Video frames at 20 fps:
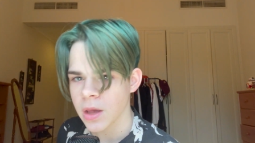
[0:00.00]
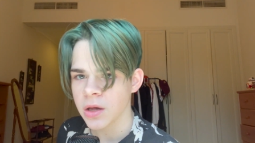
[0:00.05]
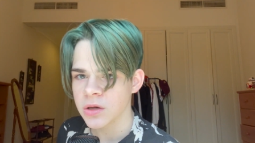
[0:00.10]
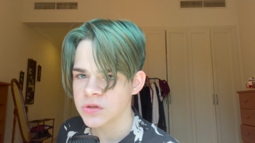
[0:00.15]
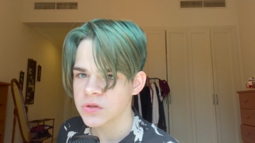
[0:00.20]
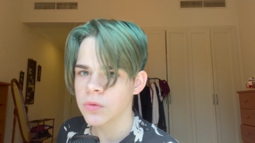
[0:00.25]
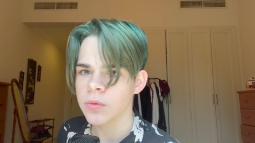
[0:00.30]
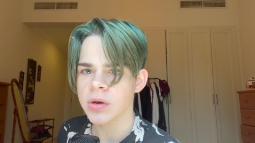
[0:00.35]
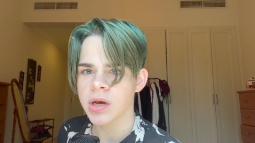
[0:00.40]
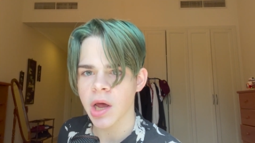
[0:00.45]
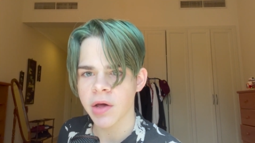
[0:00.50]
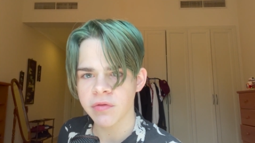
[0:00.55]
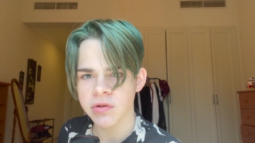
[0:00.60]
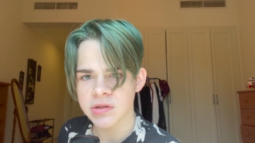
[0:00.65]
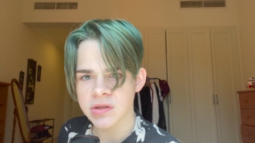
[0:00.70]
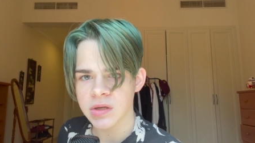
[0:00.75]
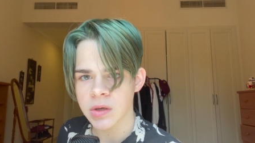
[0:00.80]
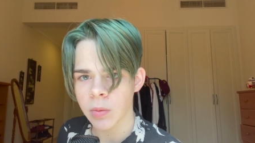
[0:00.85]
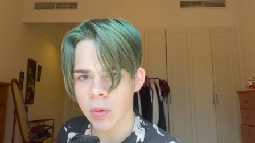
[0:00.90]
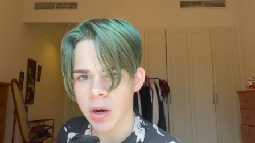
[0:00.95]
so we never
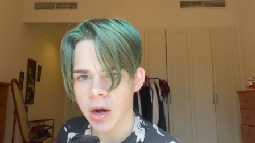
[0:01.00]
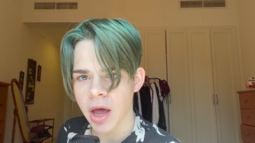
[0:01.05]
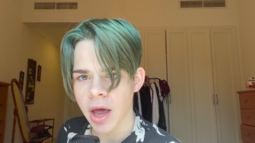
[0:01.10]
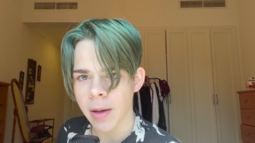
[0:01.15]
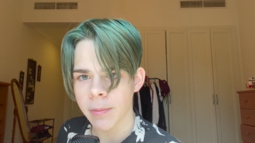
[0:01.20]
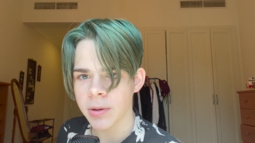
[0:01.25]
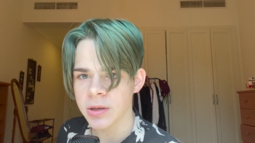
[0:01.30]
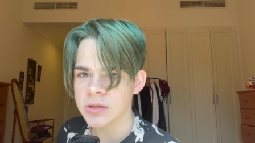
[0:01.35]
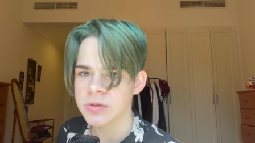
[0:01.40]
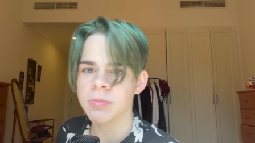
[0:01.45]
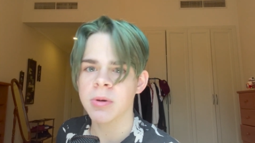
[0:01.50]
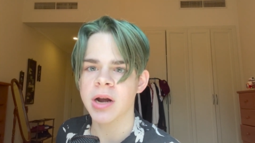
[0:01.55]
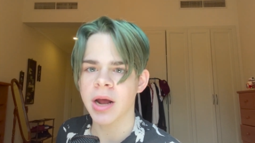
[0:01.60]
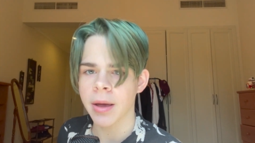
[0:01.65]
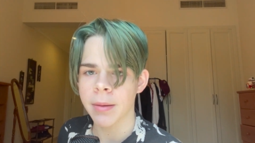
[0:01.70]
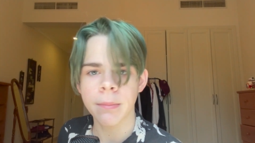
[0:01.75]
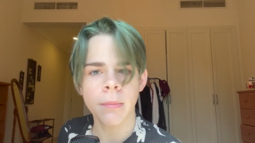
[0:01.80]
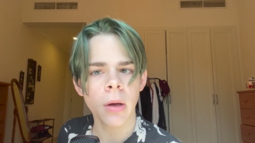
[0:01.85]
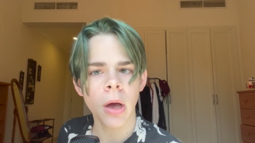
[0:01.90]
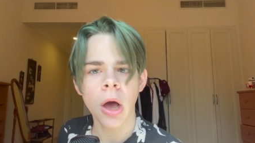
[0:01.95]
see what happens, but
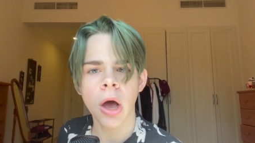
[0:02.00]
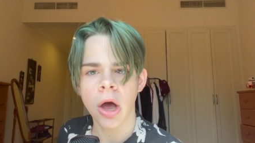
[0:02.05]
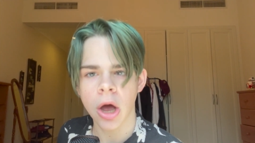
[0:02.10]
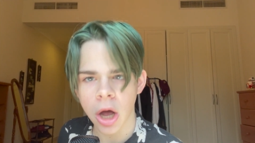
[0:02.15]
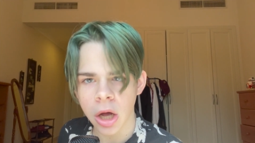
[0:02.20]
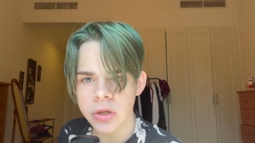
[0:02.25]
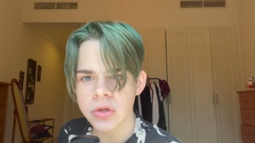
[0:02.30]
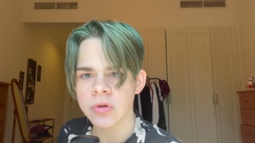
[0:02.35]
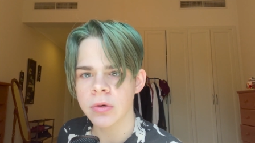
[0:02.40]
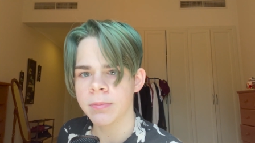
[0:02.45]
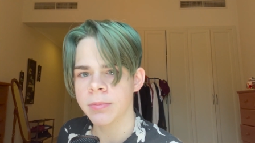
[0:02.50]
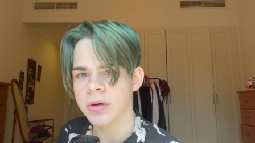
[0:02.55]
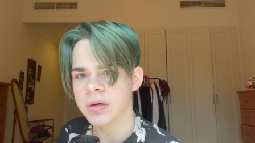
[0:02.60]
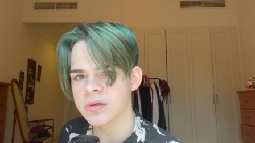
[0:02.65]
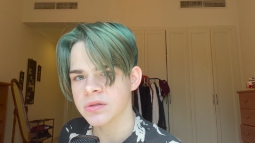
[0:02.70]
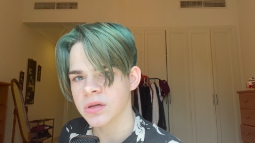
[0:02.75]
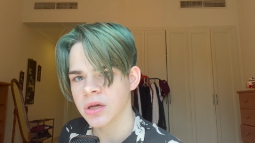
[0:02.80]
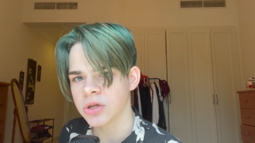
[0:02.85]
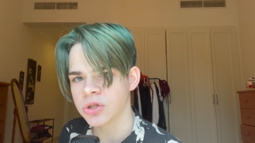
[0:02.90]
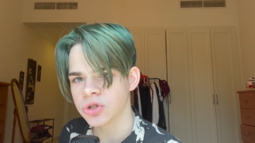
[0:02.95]
I'm
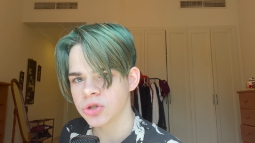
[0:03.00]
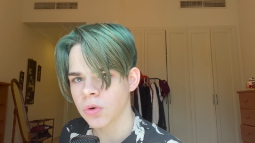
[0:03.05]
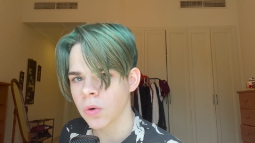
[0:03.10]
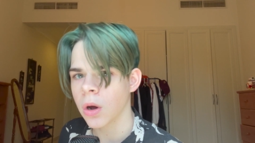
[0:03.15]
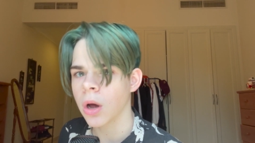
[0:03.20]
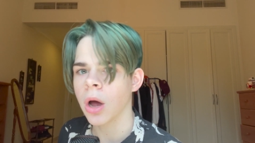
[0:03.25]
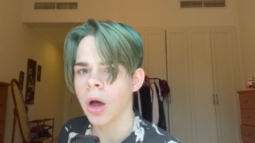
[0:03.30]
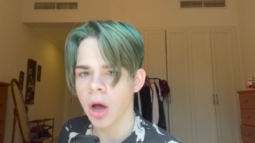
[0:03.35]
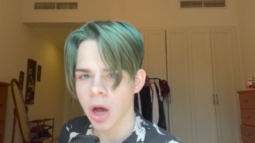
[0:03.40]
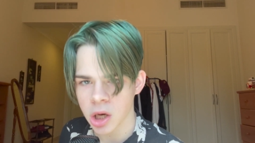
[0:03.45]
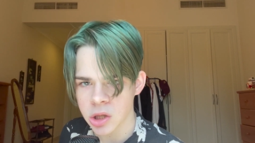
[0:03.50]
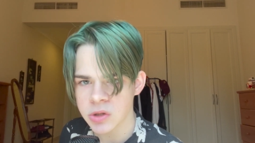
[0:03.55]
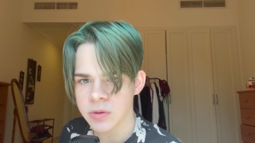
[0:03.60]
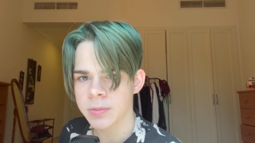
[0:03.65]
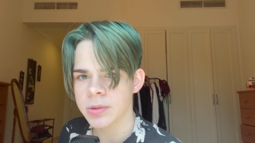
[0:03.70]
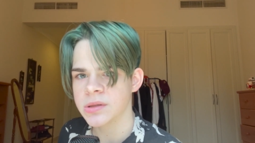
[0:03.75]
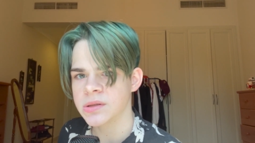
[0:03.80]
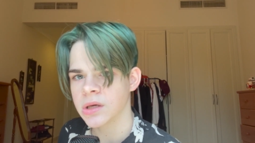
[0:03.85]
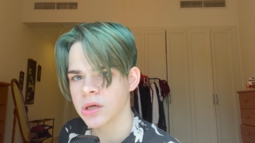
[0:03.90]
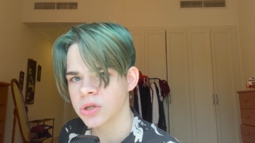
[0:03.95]
100% sure,
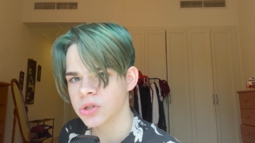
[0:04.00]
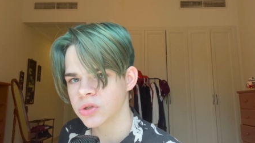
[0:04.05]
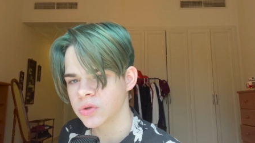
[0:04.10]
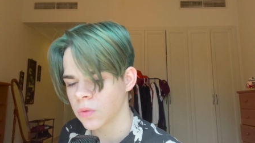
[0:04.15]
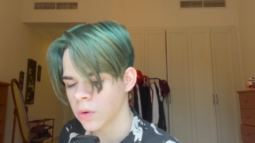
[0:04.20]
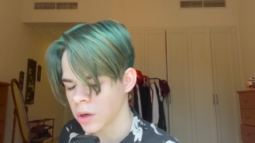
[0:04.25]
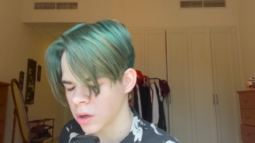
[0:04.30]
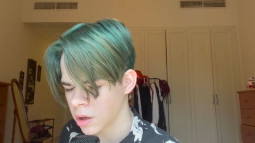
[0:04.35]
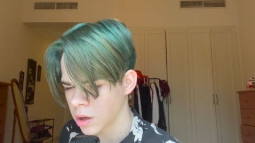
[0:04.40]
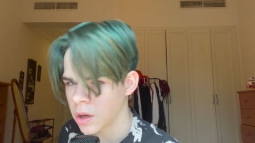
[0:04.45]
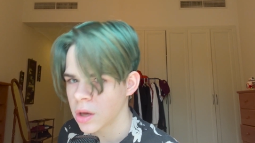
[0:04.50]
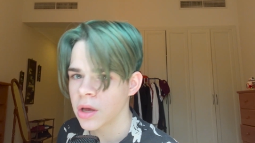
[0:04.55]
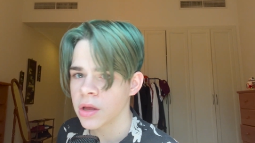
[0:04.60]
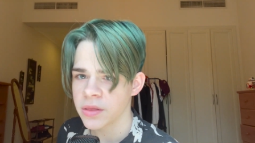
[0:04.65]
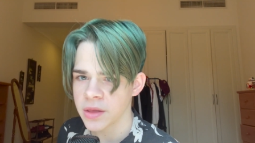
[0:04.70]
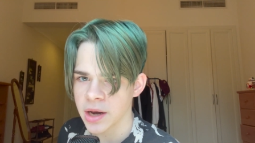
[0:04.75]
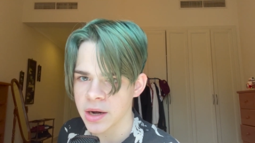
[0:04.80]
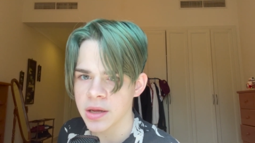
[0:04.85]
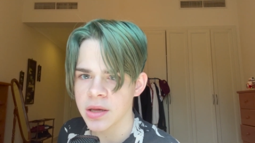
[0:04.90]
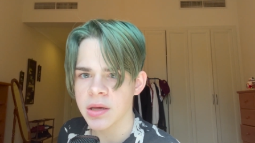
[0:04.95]
100% sure
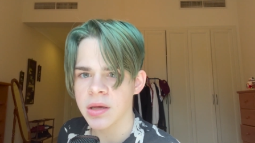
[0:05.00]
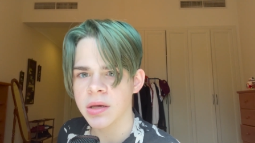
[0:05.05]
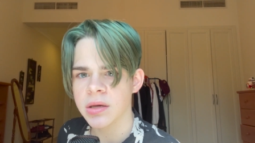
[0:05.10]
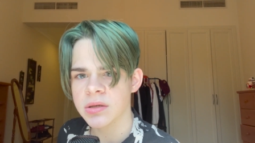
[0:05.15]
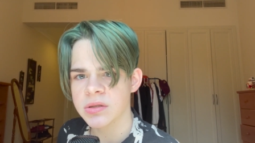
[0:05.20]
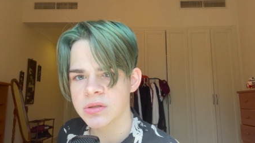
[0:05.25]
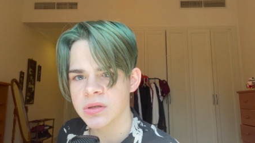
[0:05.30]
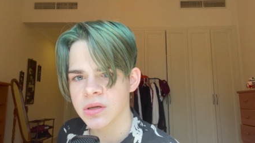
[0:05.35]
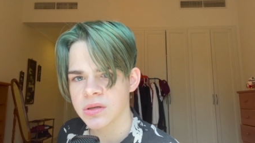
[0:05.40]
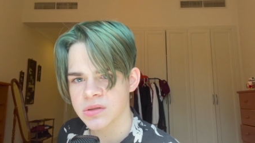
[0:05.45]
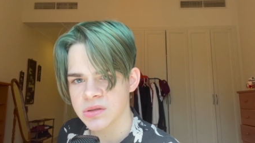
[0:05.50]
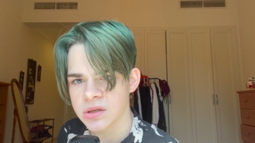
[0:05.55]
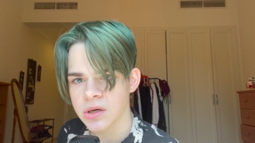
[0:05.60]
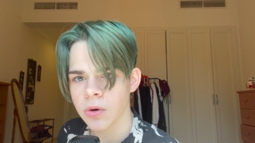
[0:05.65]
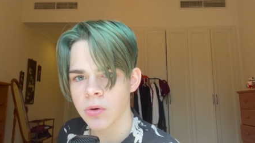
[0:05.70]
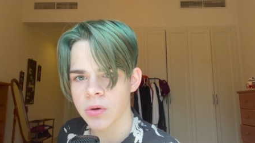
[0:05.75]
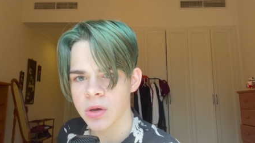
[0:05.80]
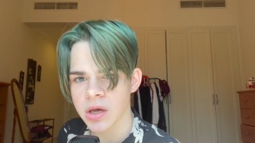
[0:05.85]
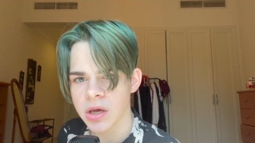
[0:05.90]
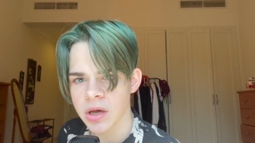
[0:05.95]
that he is
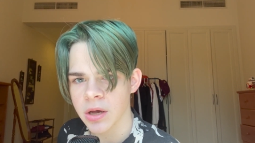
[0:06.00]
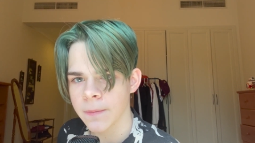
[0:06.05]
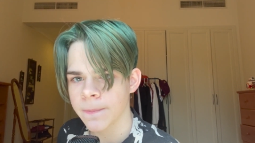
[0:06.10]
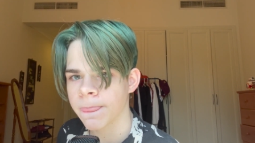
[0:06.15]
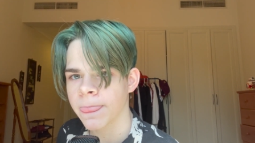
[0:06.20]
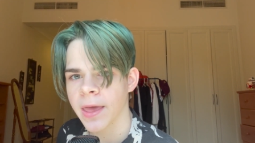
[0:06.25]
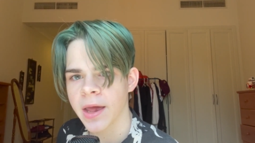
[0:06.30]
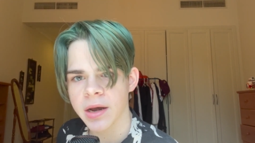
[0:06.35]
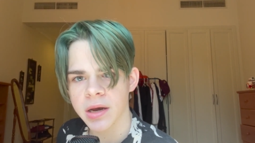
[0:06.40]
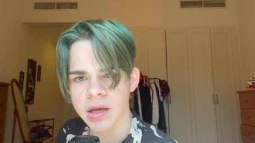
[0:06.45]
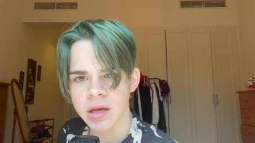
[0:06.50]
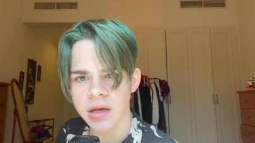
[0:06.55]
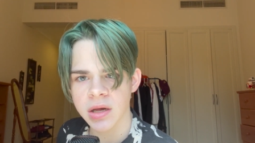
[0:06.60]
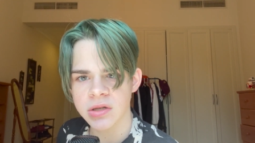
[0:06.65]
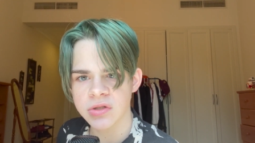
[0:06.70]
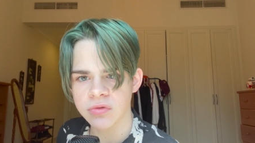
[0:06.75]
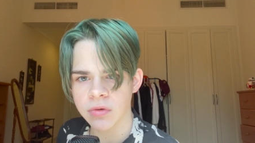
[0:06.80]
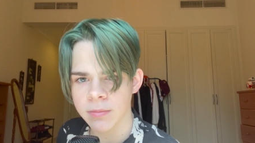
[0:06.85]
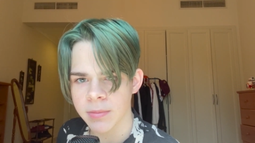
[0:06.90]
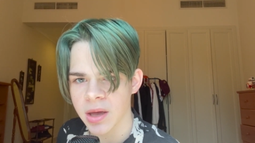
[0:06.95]
still here and he
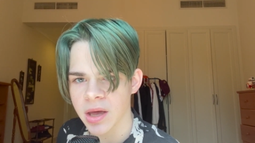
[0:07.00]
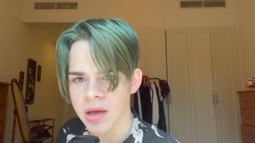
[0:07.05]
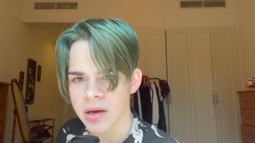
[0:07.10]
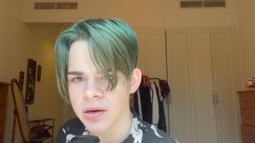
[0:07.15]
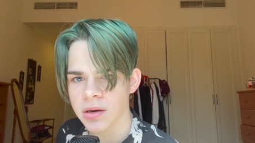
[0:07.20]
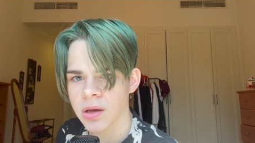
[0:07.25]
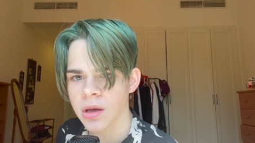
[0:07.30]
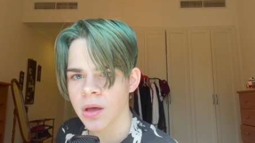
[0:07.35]
has remained.